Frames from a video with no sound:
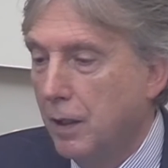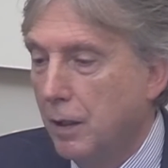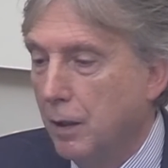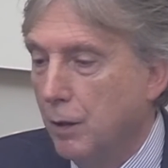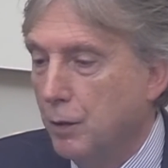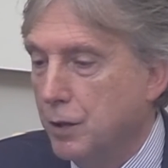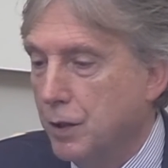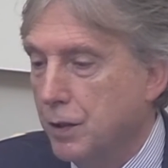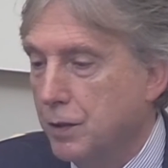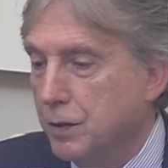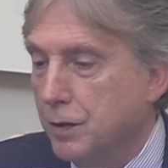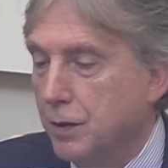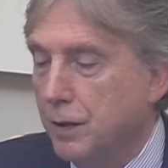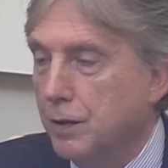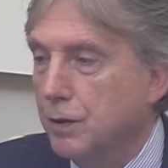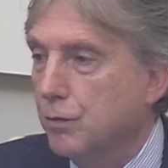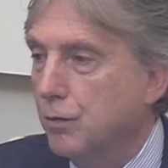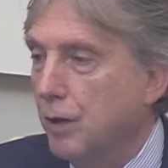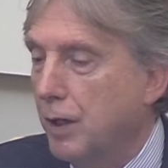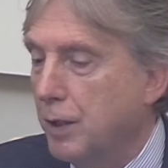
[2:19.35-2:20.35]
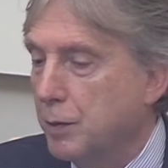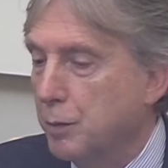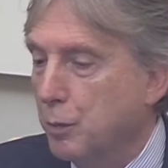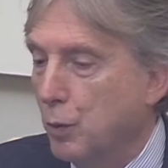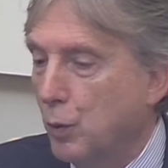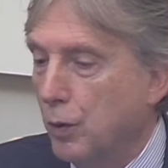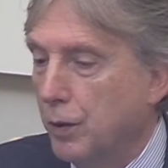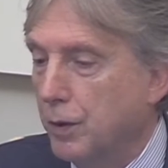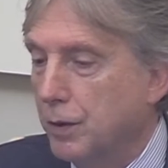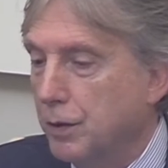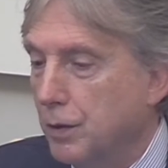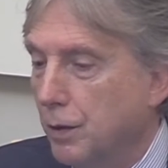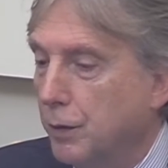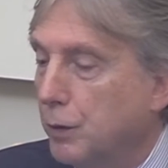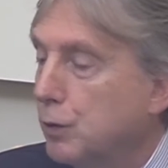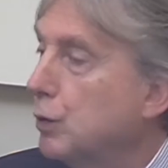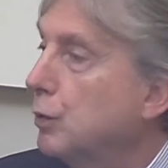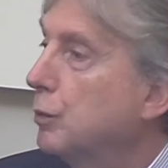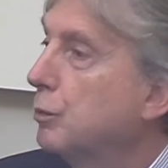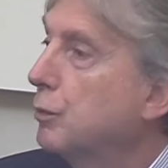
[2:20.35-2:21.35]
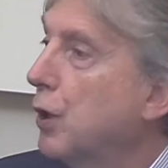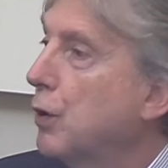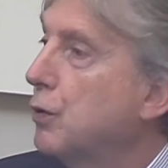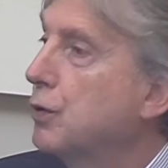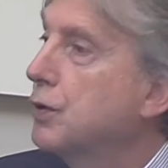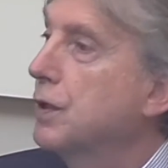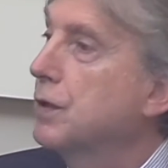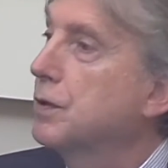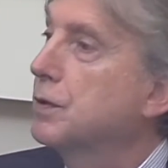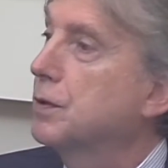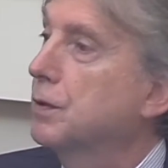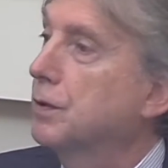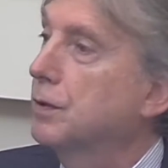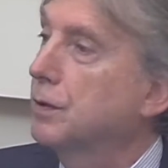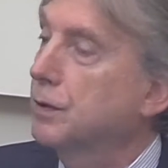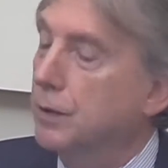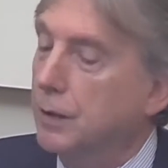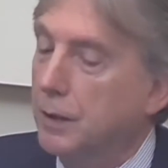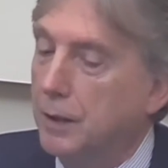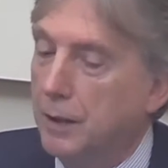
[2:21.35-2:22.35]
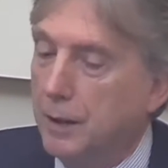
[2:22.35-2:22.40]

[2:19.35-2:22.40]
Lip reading: logistics, transporters, onto processors